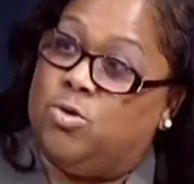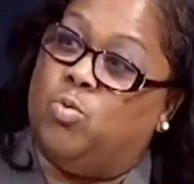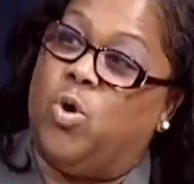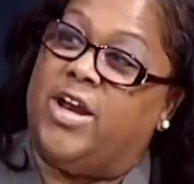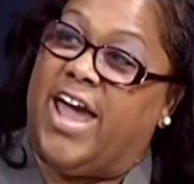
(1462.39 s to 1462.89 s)

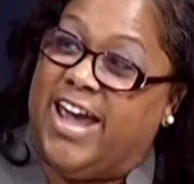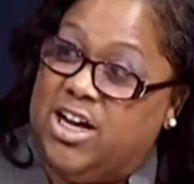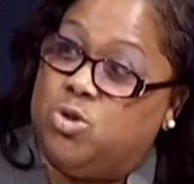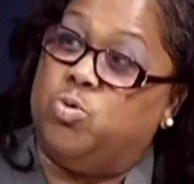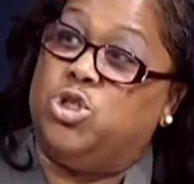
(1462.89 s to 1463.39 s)
What
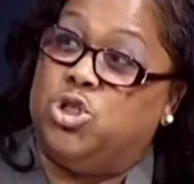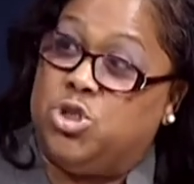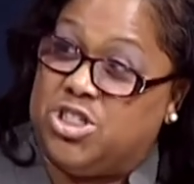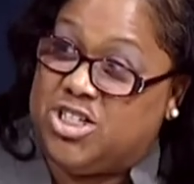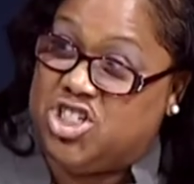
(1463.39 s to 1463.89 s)
age would you
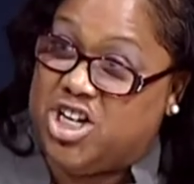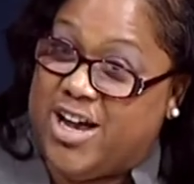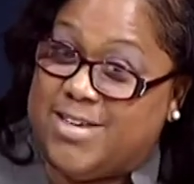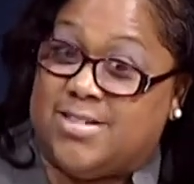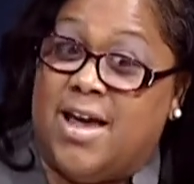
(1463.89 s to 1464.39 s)

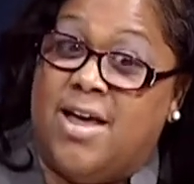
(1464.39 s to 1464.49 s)
suggest